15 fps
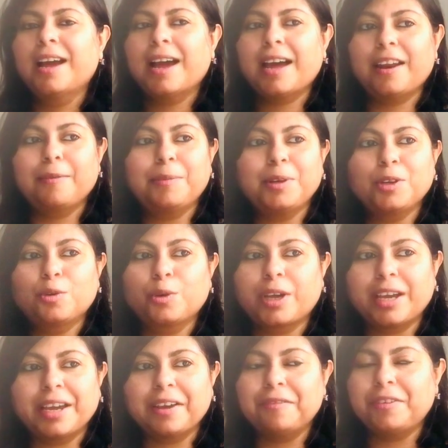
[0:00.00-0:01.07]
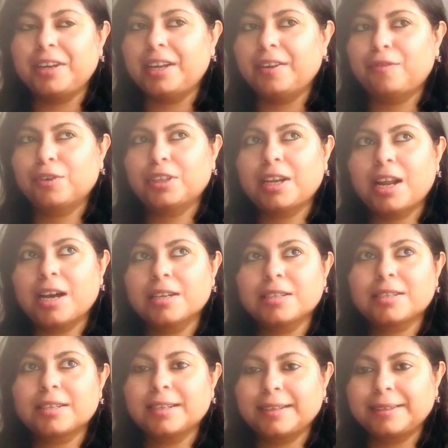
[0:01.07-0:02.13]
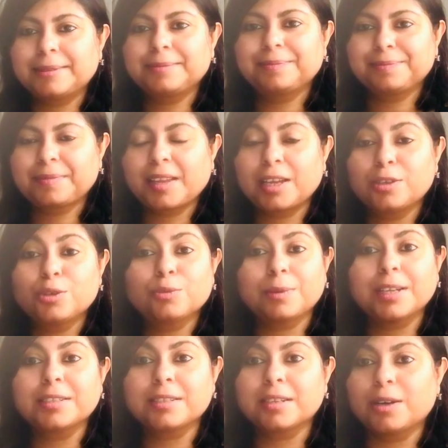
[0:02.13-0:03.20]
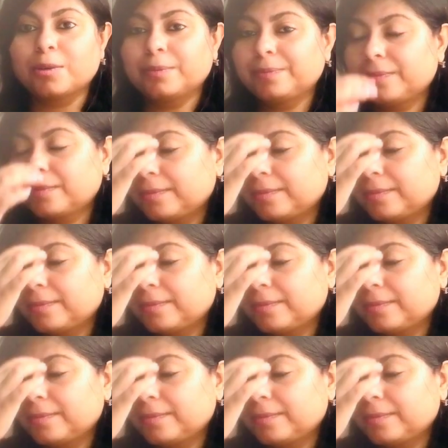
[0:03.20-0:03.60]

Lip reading: and I've been cooking every day for the last like 2 months now.